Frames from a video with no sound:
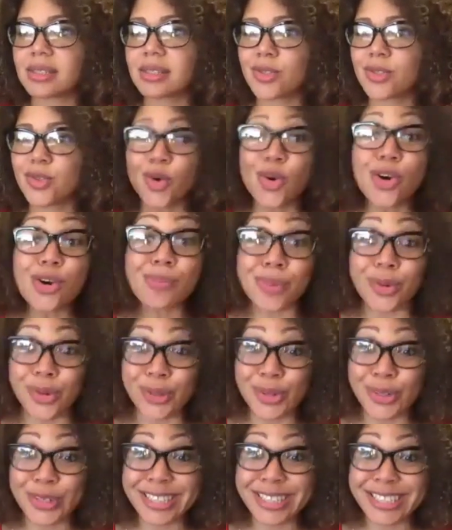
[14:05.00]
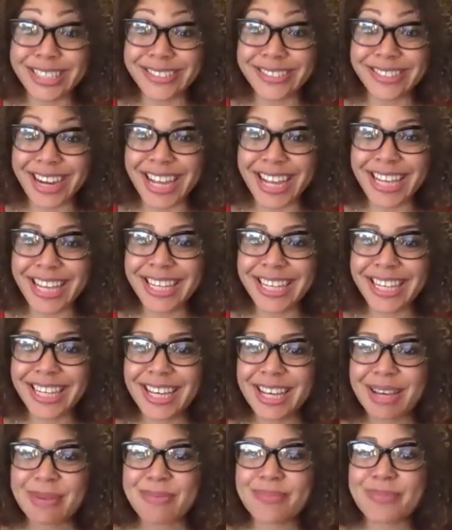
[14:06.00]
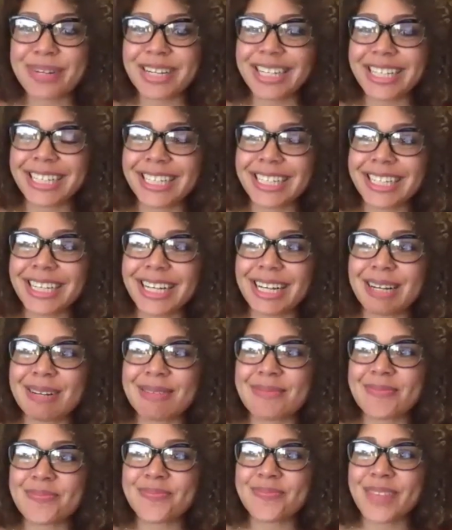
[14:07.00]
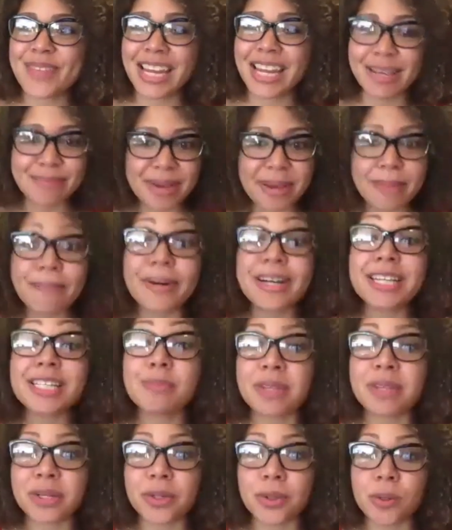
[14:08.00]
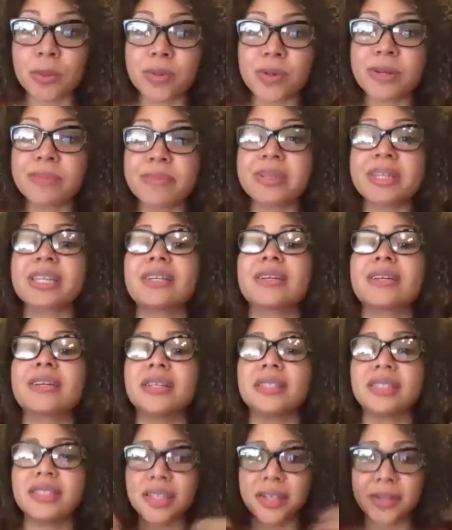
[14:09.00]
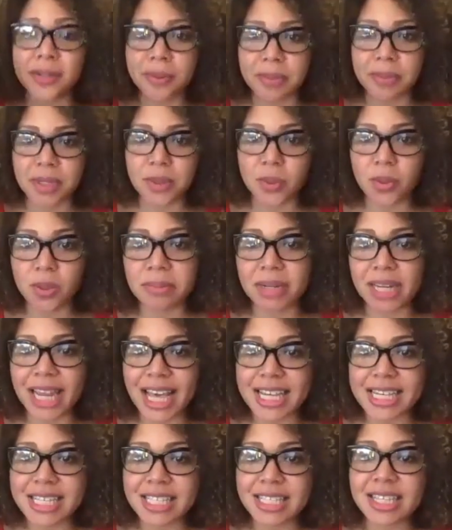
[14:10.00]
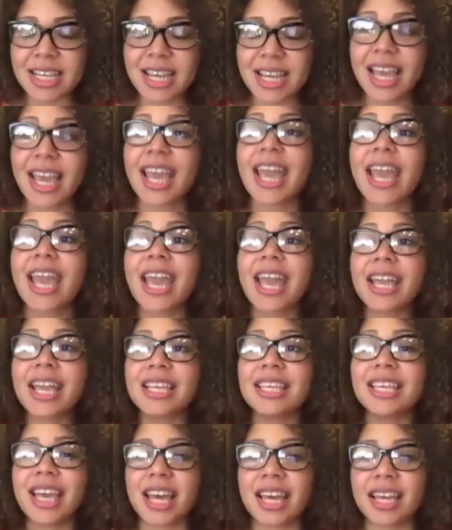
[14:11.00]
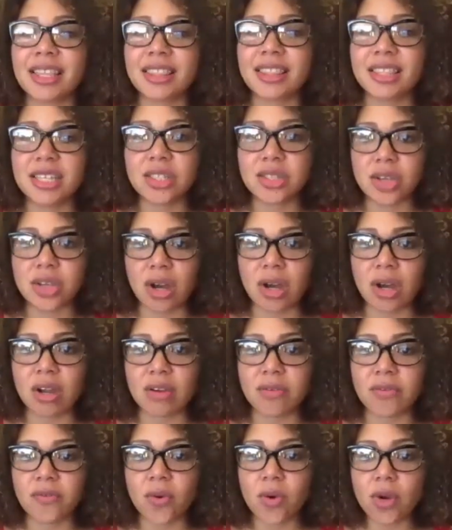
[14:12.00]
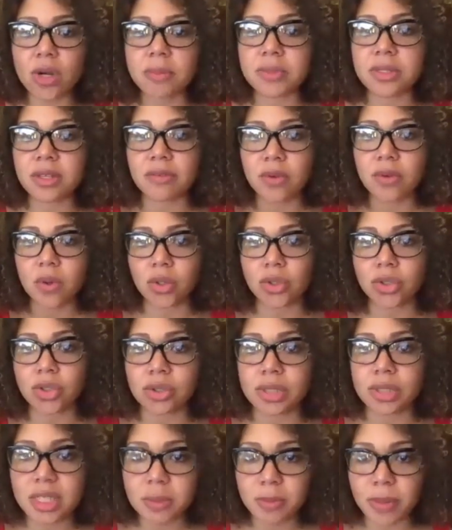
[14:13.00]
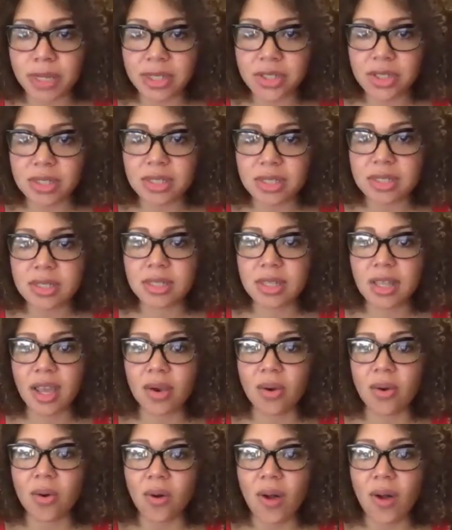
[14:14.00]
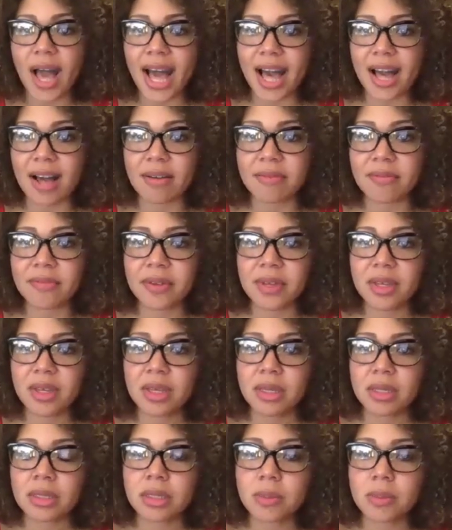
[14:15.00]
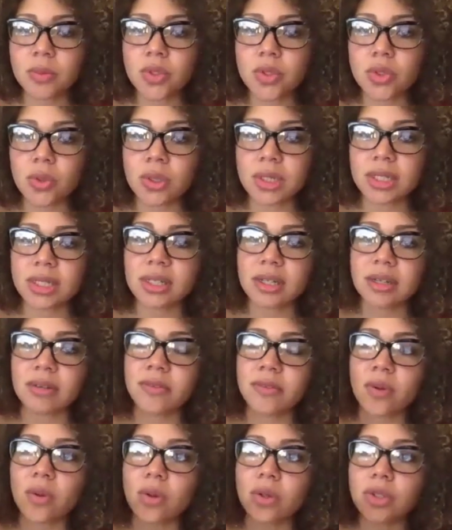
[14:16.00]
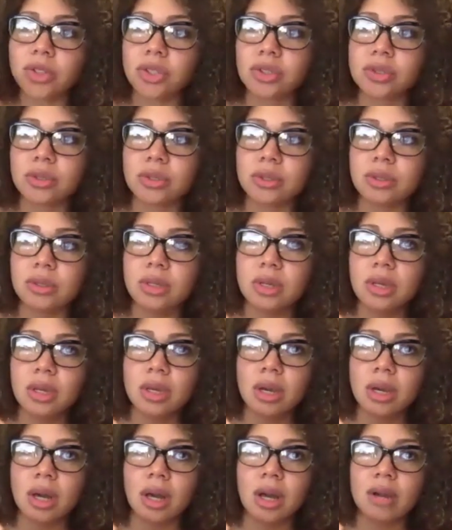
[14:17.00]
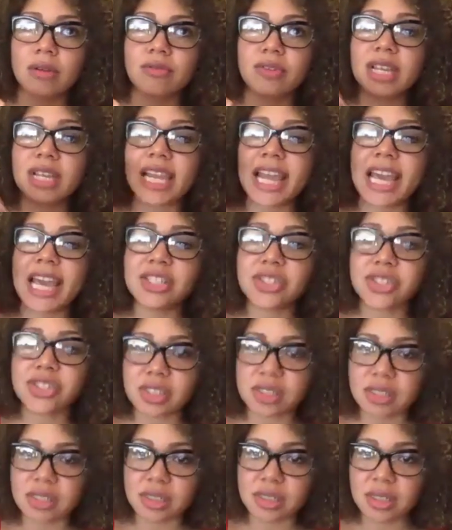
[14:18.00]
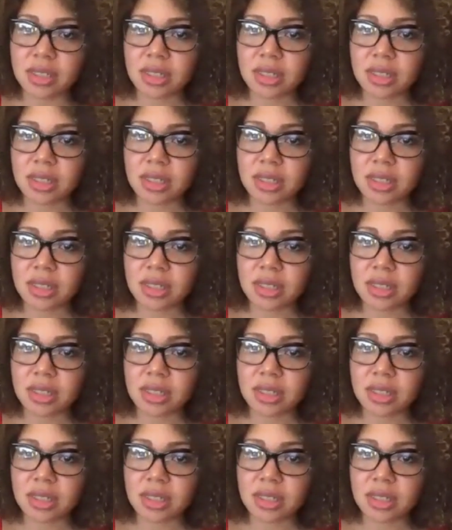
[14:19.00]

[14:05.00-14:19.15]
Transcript: normal right but um and it, it must be normal and continue to be normalized and yet these are forms of cultural expression. they all have some sort of cultural uh, relation